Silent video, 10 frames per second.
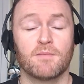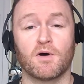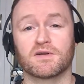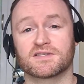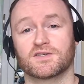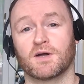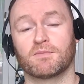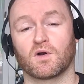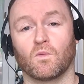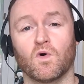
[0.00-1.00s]
Bonus
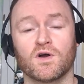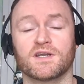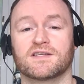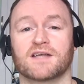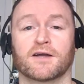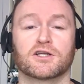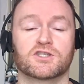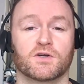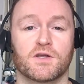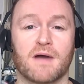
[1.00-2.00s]
number one is I'm going to
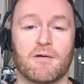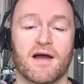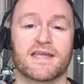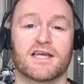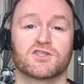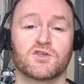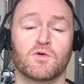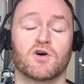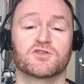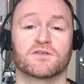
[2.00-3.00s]
show you how I get
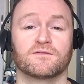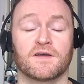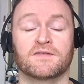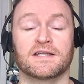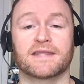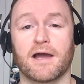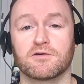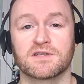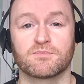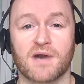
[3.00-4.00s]

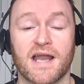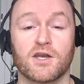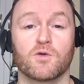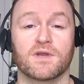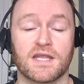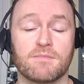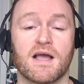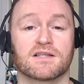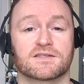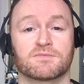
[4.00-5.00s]
250,000 brand new
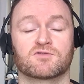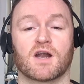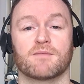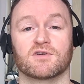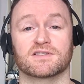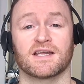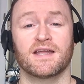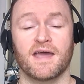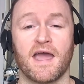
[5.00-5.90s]
email subscribers